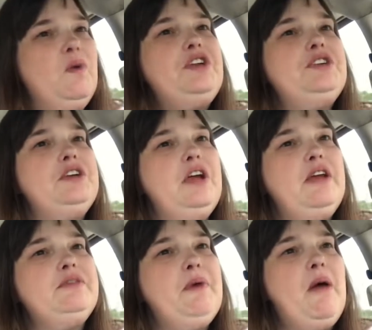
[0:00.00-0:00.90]
Which
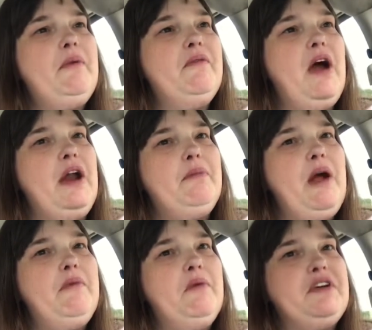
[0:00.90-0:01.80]
he's probably right. It
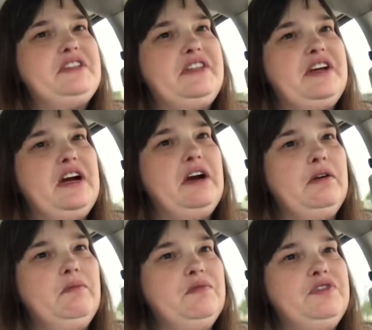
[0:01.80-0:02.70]
probably wasn't there.
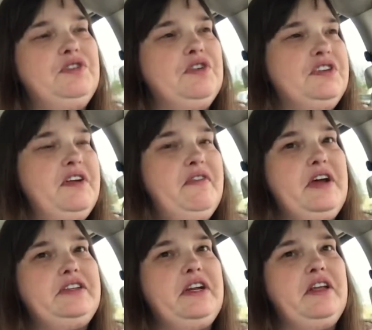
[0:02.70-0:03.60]
Schnucks never
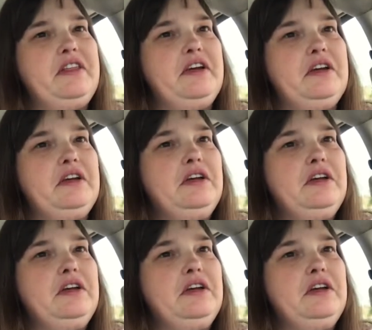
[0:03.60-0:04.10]
has anything.